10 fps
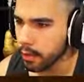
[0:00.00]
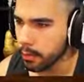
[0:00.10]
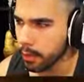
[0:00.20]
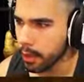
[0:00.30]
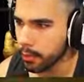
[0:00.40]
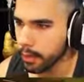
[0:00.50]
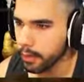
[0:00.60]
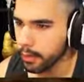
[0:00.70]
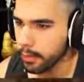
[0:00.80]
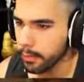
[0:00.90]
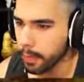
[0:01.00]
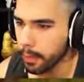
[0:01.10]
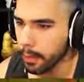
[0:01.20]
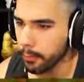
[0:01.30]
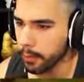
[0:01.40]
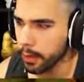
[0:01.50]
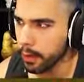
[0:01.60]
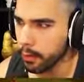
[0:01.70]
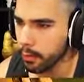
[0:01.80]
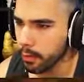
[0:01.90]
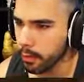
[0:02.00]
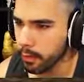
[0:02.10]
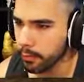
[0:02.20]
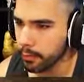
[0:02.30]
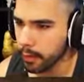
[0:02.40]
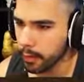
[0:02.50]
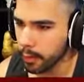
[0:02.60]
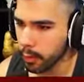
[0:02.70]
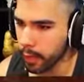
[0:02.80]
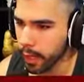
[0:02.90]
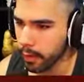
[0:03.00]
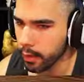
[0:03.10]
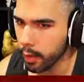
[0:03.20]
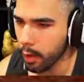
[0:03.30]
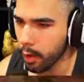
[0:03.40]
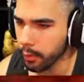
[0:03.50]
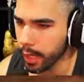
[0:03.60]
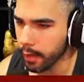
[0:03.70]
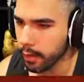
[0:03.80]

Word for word: I'm coming. I'm coming for y'all. Oh, yeah. Oh, yeah.